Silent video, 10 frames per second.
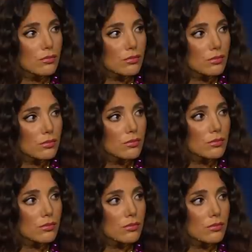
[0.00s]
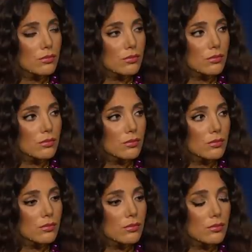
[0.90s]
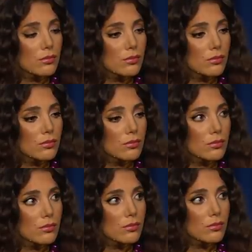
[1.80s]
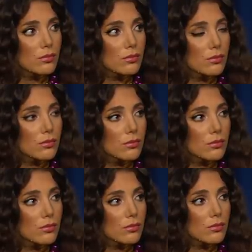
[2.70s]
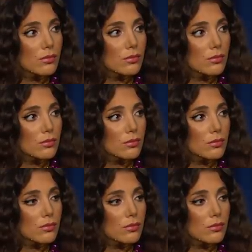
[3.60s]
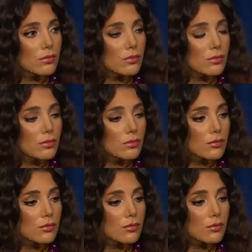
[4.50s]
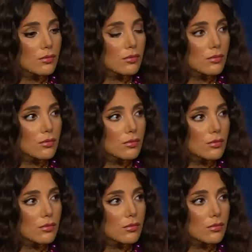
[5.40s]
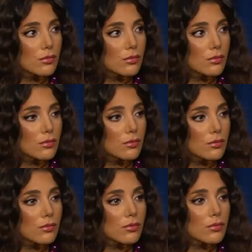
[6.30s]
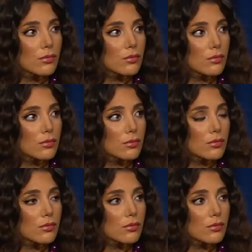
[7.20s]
The person shown says nothing.